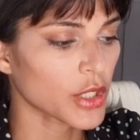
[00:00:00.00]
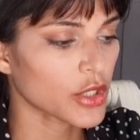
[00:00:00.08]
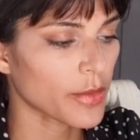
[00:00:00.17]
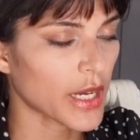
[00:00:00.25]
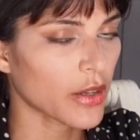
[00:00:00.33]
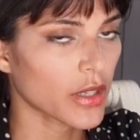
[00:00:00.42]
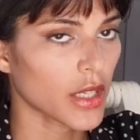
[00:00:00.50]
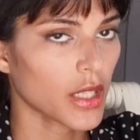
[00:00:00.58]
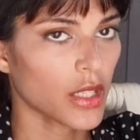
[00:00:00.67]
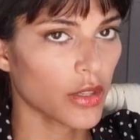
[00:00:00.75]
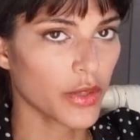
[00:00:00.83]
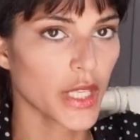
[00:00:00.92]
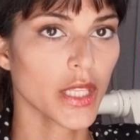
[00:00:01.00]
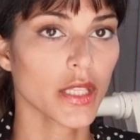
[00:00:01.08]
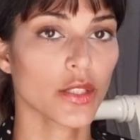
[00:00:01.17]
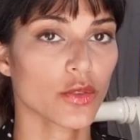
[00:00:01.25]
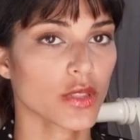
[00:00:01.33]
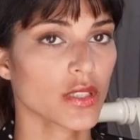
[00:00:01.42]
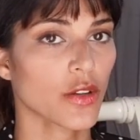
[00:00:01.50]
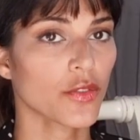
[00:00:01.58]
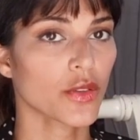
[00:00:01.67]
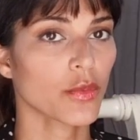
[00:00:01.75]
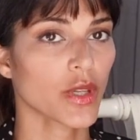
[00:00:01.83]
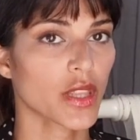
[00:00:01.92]
about, you know, healing yourself
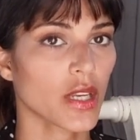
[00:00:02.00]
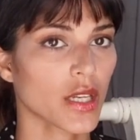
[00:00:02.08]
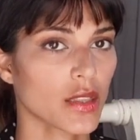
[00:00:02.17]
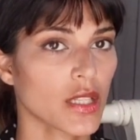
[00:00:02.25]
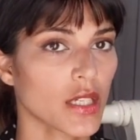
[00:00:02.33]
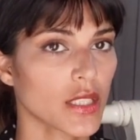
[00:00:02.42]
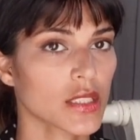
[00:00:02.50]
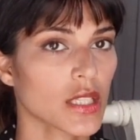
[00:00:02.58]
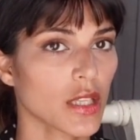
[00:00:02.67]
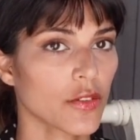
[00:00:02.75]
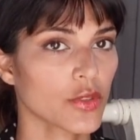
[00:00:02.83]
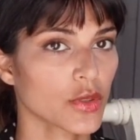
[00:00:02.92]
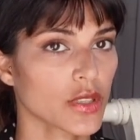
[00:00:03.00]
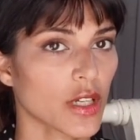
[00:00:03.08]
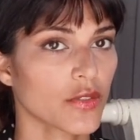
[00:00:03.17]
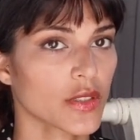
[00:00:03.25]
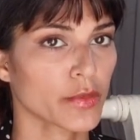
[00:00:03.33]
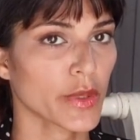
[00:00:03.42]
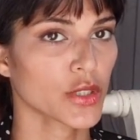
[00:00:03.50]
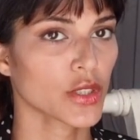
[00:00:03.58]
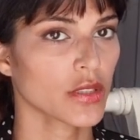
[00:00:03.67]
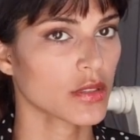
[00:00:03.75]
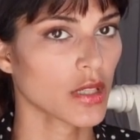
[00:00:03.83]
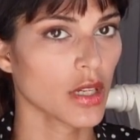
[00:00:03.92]
from within and learning to love yourself, as much
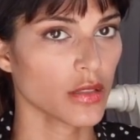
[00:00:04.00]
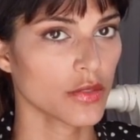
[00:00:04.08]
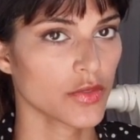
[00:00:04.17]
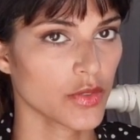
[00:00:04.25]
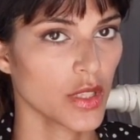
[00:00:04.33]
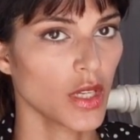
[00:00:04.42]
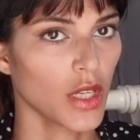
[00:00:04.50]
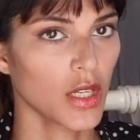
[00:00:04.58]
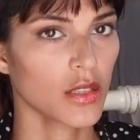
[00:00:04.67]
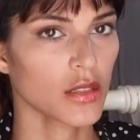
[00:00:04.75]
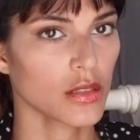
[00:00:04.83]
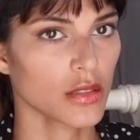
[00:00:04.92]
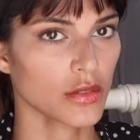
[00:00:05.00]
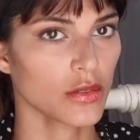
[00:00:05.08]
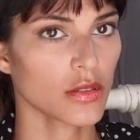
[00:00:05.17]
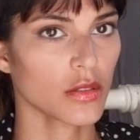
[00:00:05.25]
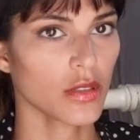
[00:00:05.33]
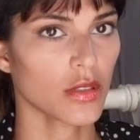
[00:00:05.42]
as kind of, you know,